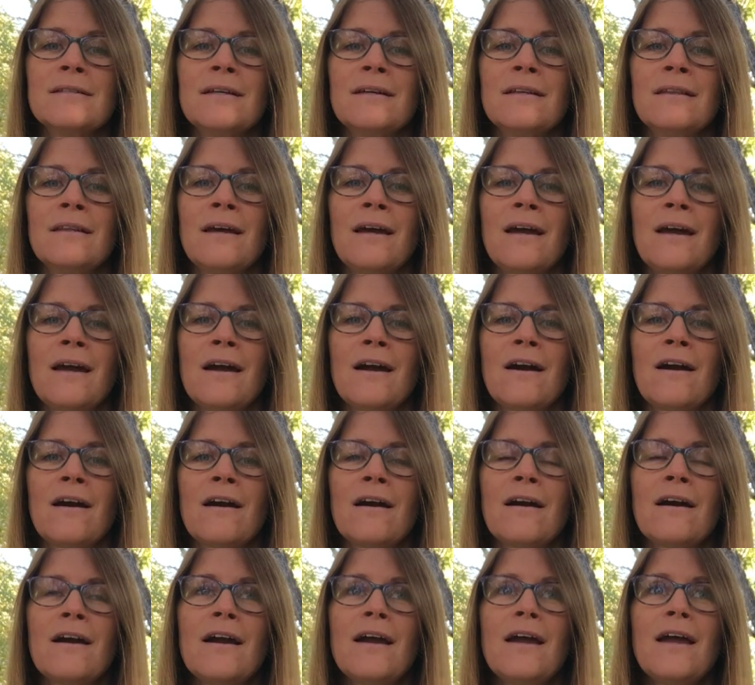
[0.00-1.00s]
in the
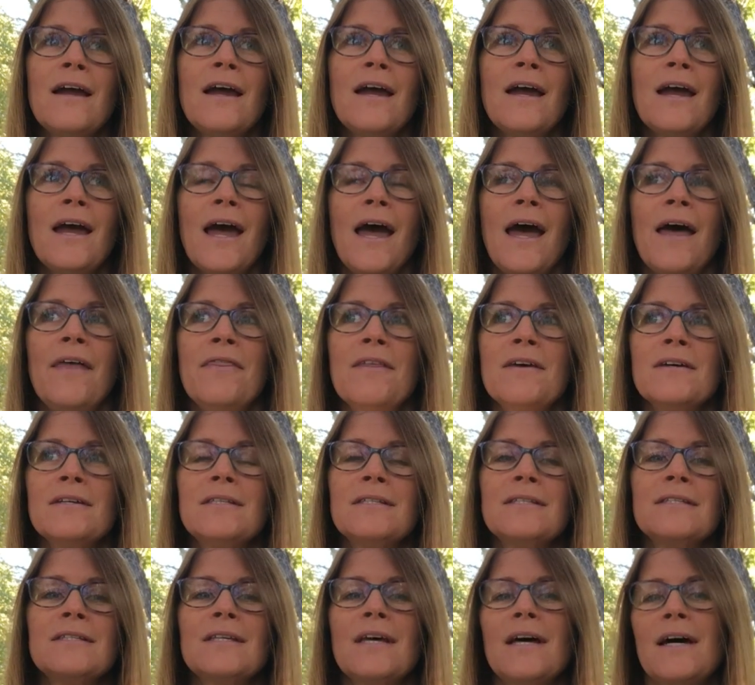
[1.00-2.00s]
air. And
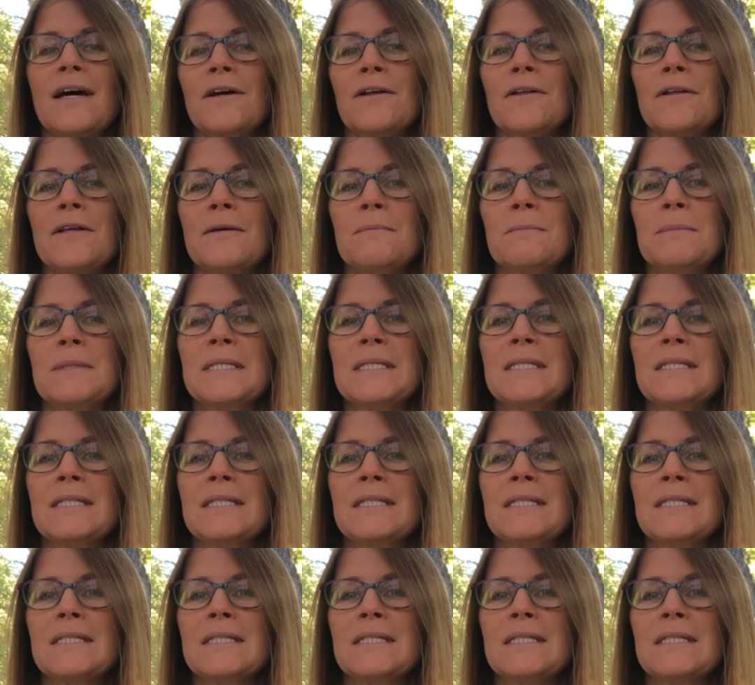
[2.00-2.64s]
this eclipse